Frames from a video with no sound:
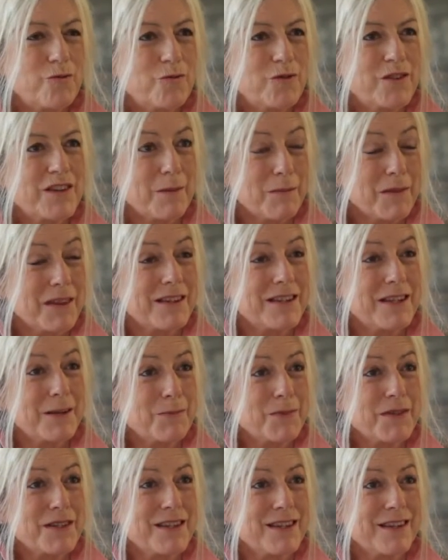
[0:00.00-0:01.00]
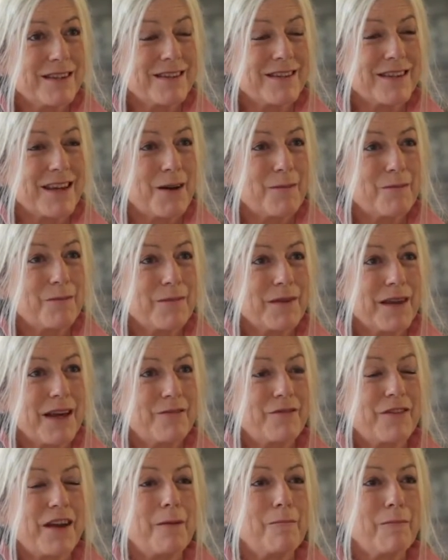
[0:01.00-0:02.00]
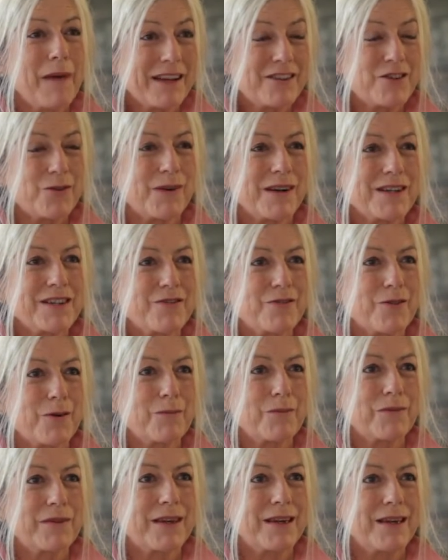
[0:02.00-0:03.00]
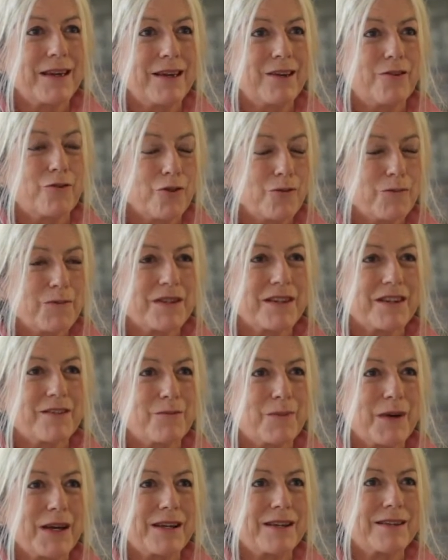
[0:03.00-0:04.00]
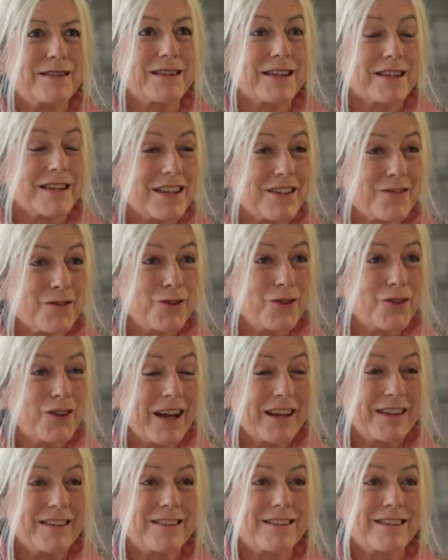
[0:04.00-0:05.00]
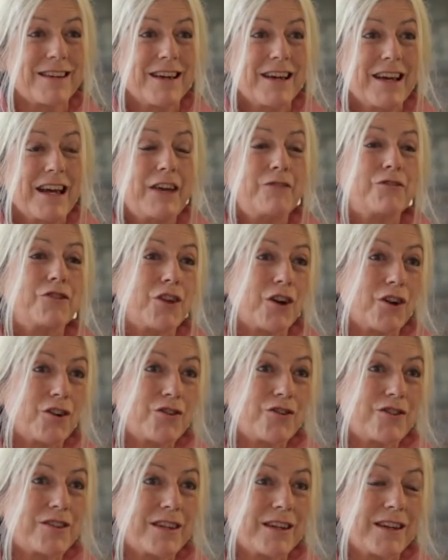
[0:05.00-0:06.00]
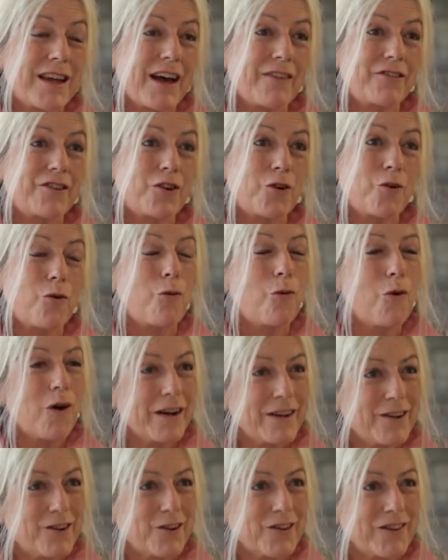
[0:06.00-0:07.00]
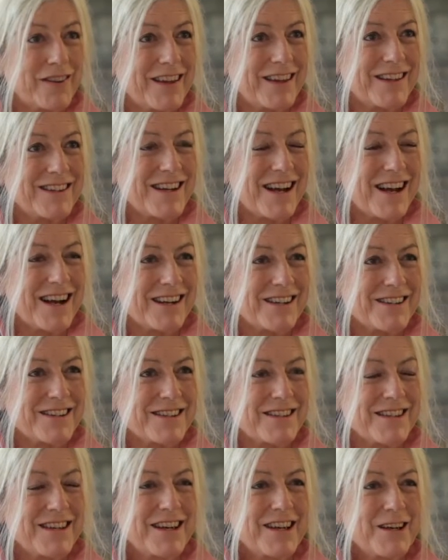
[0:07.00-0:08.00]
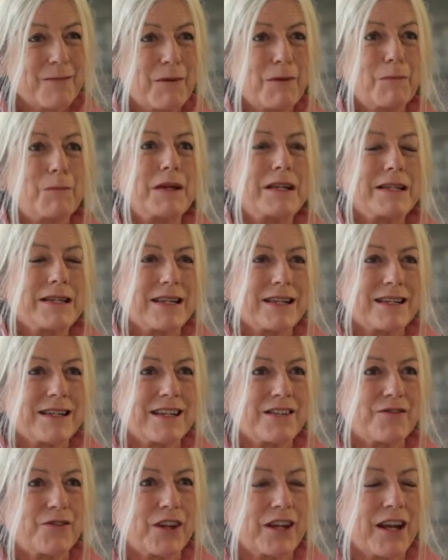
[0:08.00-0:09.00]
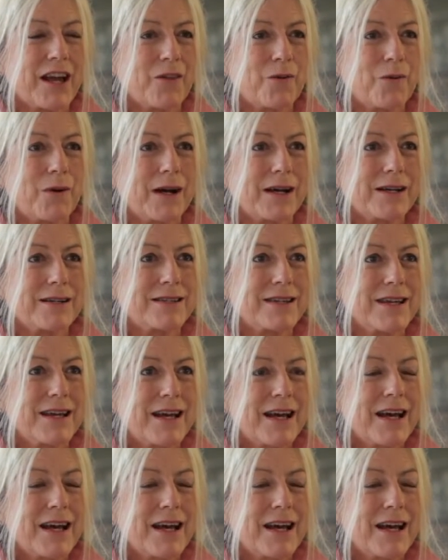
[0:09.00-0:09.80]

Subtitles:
some of the tips that have come back to us from the groups that have been successful, and even those that haven't quite got their targets but have been successful in other ways.